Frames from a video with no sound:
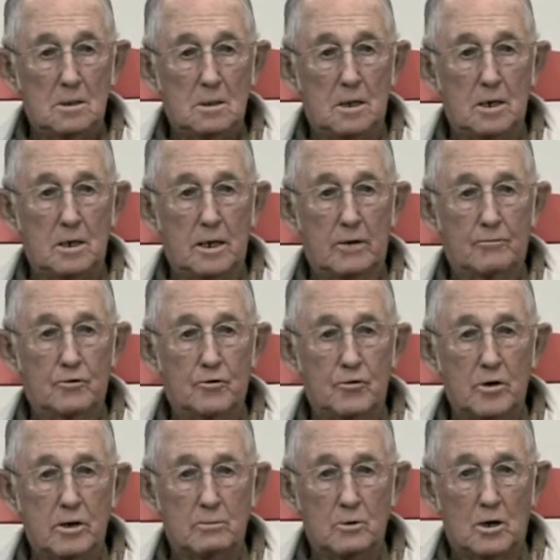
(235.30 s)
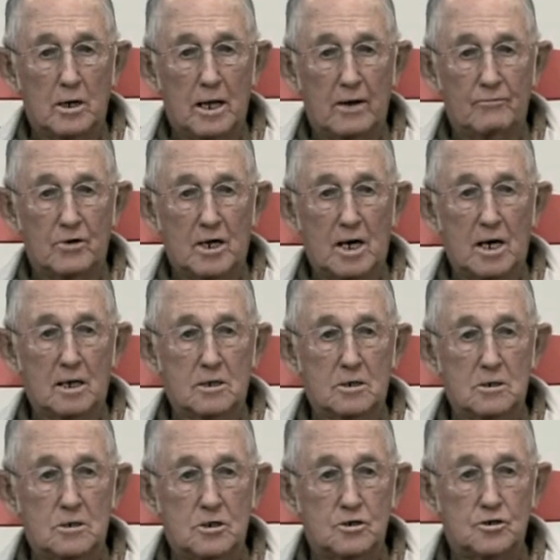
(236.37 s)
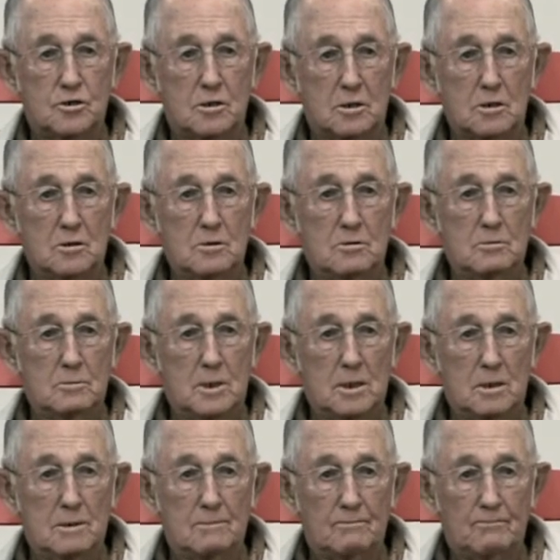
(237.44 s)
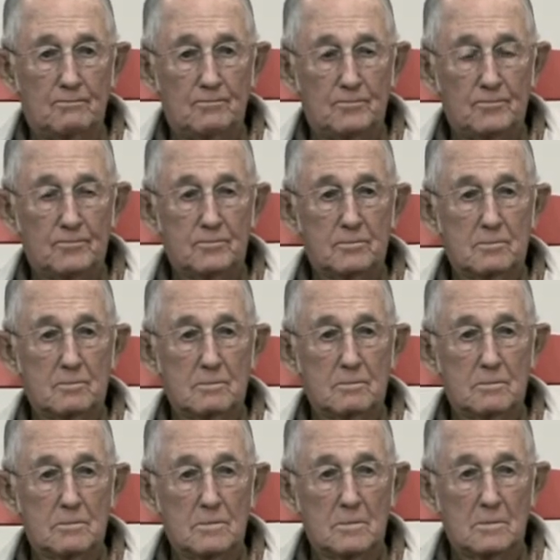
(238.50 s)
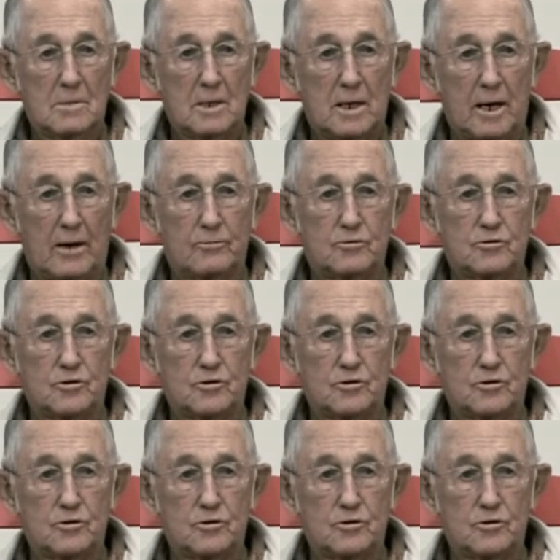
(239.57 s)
I never dreamed I'd have an air conditioning home and um, after